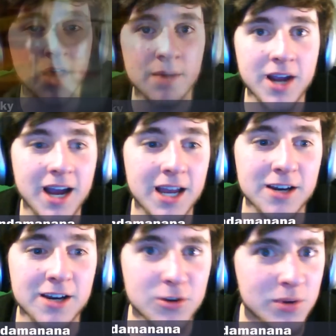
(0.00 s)
I am
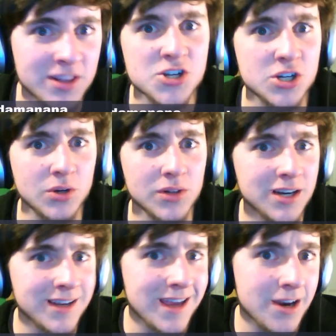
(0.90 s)
kind of doing this show a
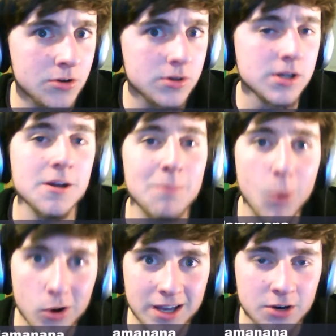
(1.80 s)
little ghetto,
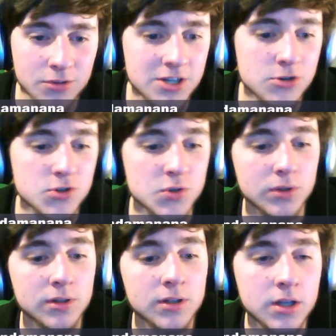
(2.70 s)
more ghetto than usual.